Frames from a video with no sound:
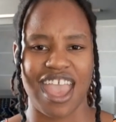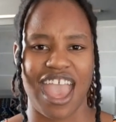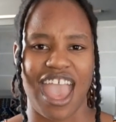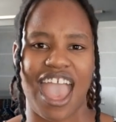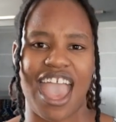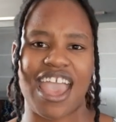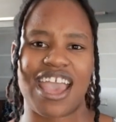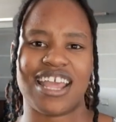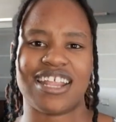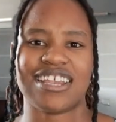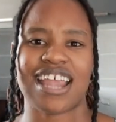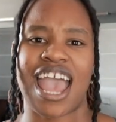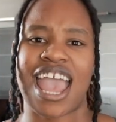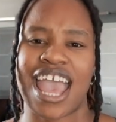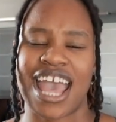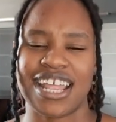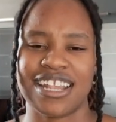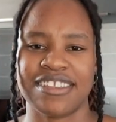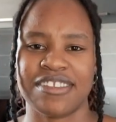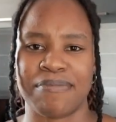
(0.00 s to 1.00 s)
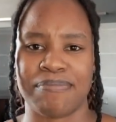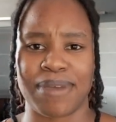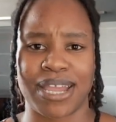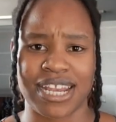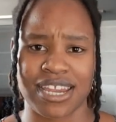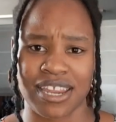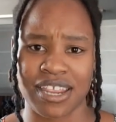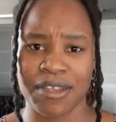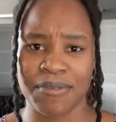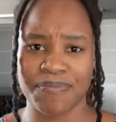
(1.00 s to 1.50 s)
And I had the
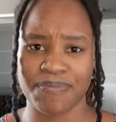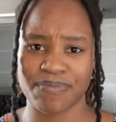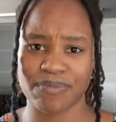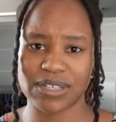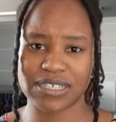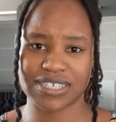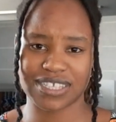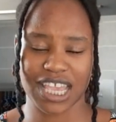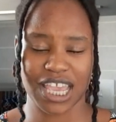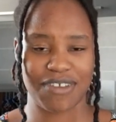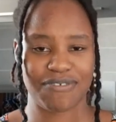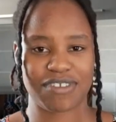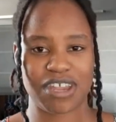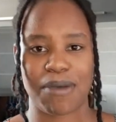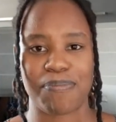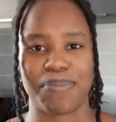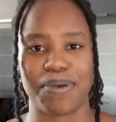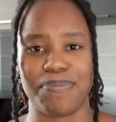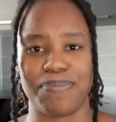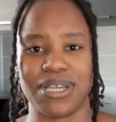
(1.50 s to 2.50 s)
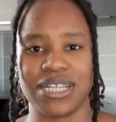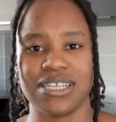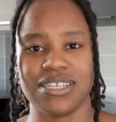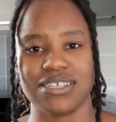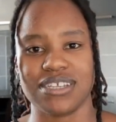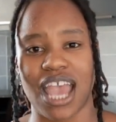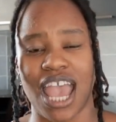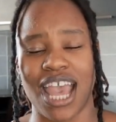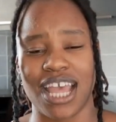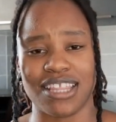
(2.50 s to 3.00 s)
money saved up a
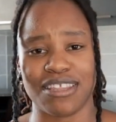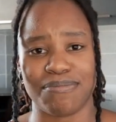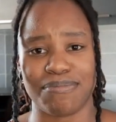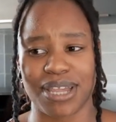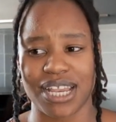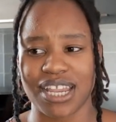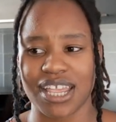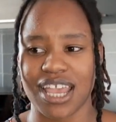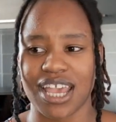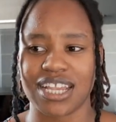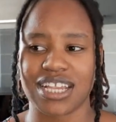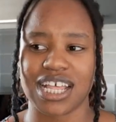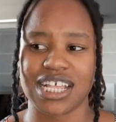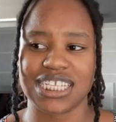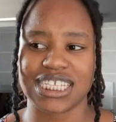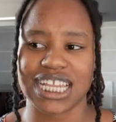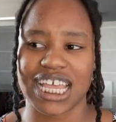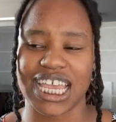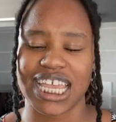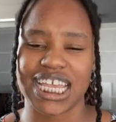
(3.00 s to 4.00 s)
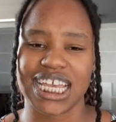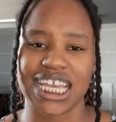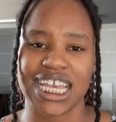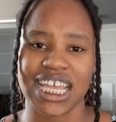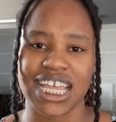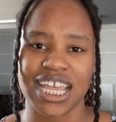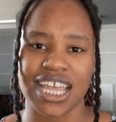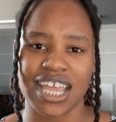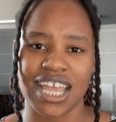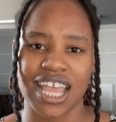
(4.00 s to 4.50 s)
bit. I had the money, and I was like,
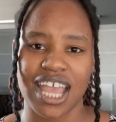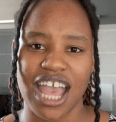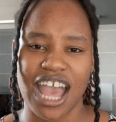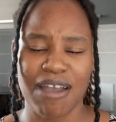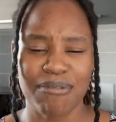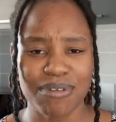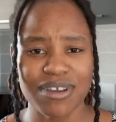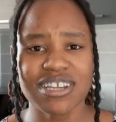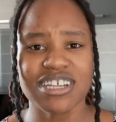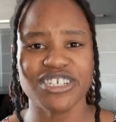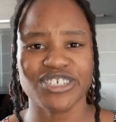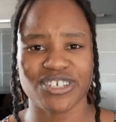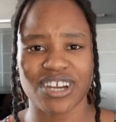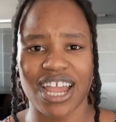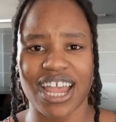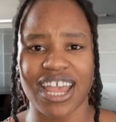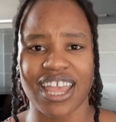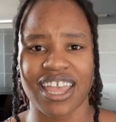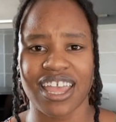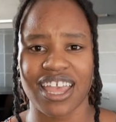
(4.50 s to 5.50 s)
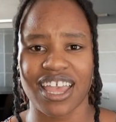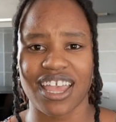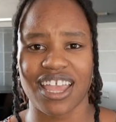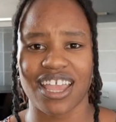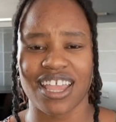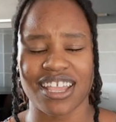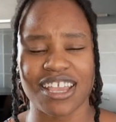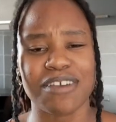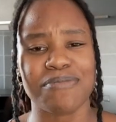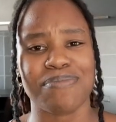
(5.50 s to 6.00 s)
I'm going to try
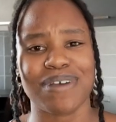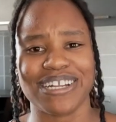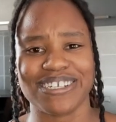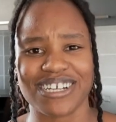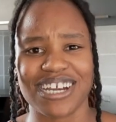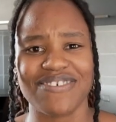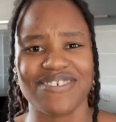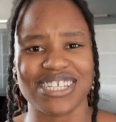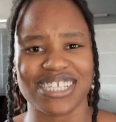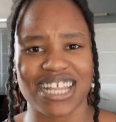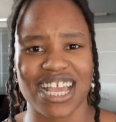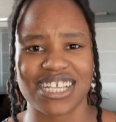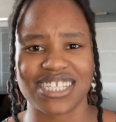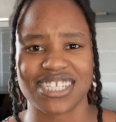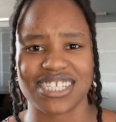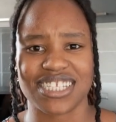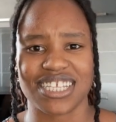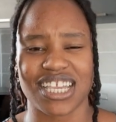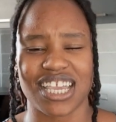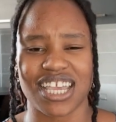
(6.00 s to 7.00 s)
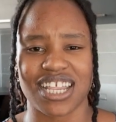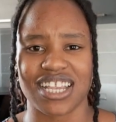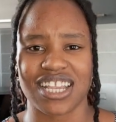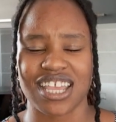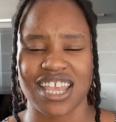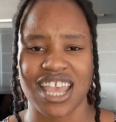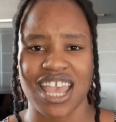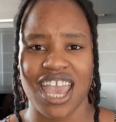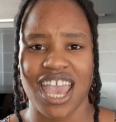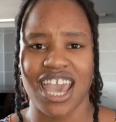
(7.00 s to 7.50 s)
and get my driver's license
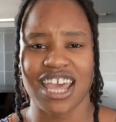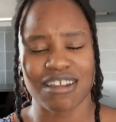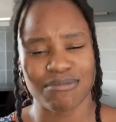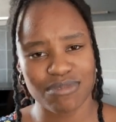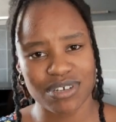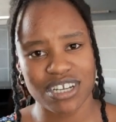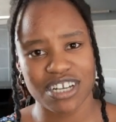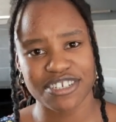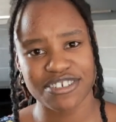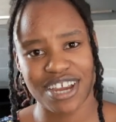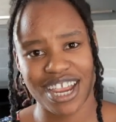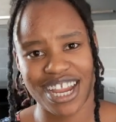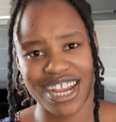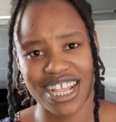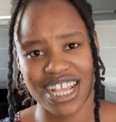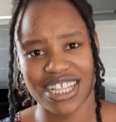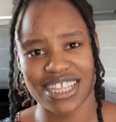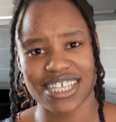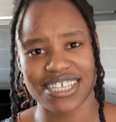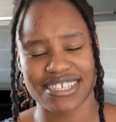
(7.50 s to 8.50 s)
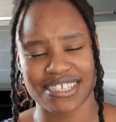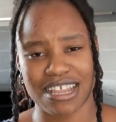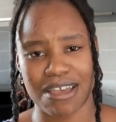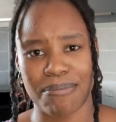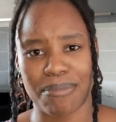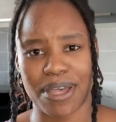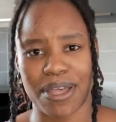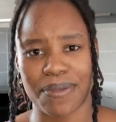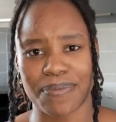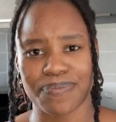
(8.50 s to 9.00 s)
again. And I'm going to try and get this
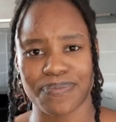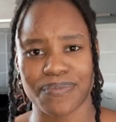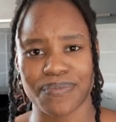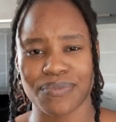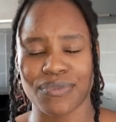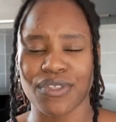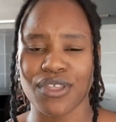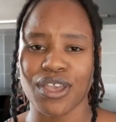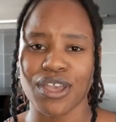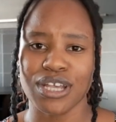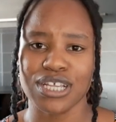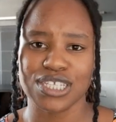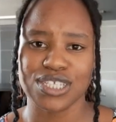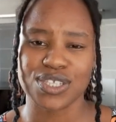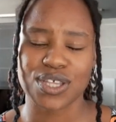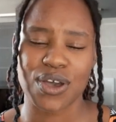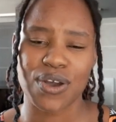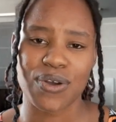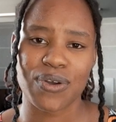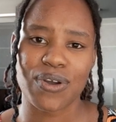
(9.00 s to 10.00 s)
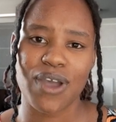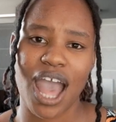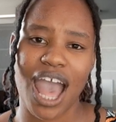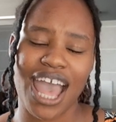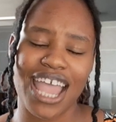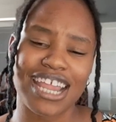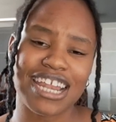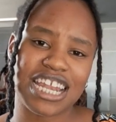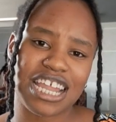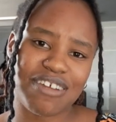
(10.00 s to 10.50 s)
number. So
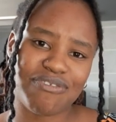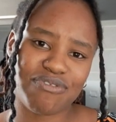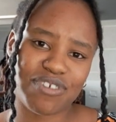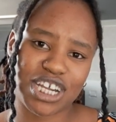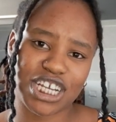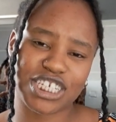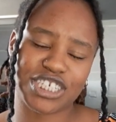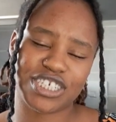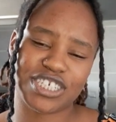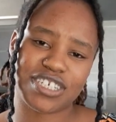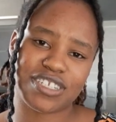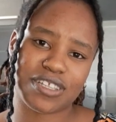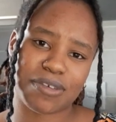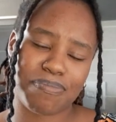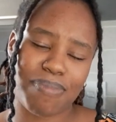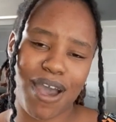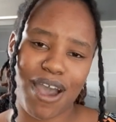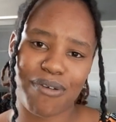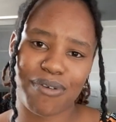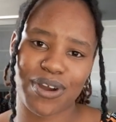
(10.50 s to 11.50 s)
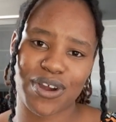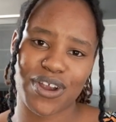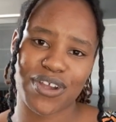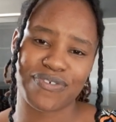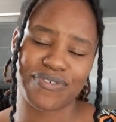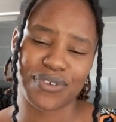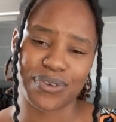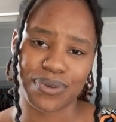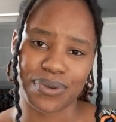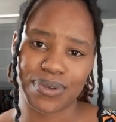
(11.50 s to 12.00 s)
I leveraged the power
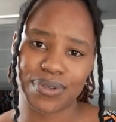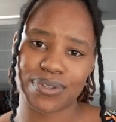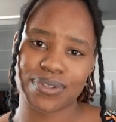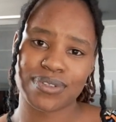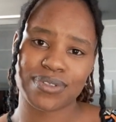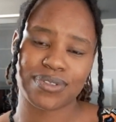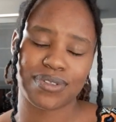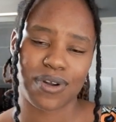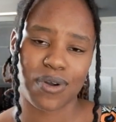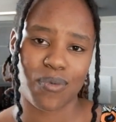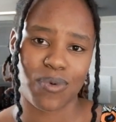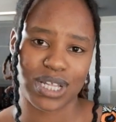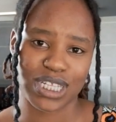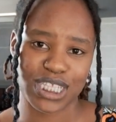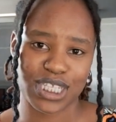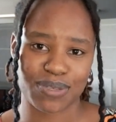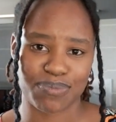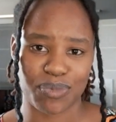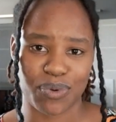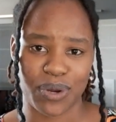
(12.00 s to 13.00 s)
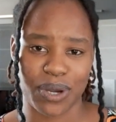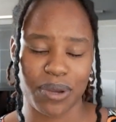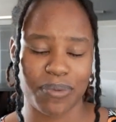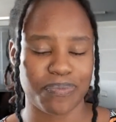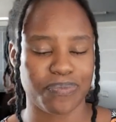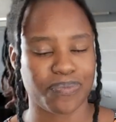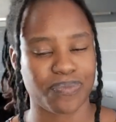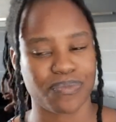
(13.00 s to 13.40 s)
of Google once more.